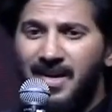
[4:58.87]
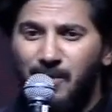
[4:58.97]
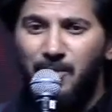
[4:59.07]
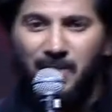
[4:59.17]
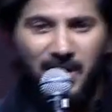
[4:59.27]

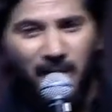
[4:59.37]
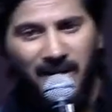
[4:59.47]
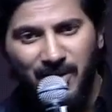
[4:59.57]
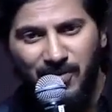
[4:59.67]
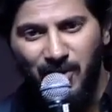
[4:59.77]
Coming to my
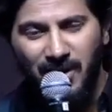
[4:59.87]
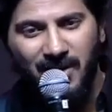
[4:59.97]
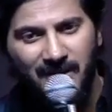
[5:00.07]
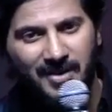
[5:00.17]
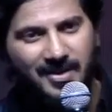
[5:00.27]
wonderful
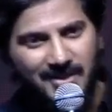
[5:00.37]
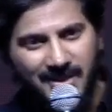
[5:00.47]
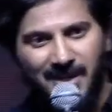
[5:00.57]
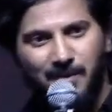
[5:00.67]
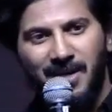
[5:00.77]

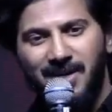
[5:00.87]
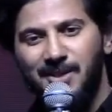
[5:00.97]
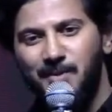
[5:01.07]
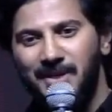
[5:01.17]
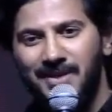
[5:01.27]
Sita
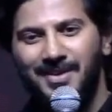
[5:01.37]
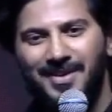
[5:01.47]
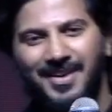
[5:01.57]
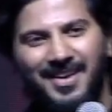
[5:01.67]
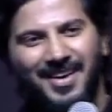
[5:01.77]
Mahalakshmi,
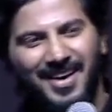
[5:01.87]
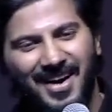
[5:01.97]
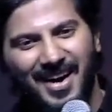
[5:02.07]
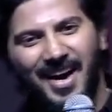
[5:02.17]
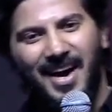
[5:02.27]

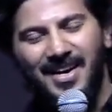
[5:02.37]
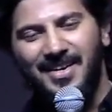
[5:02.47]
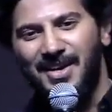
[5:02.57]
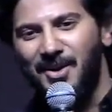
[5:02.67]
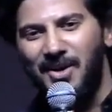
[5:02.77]
I
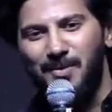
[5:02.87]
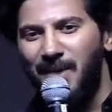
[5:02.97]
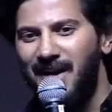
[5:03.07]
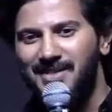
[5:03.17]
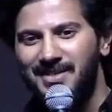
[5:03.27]
cannot
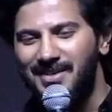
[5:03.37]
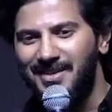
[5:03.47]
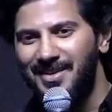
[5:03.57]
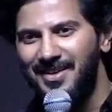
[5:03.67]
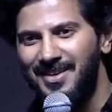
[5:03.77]
imagine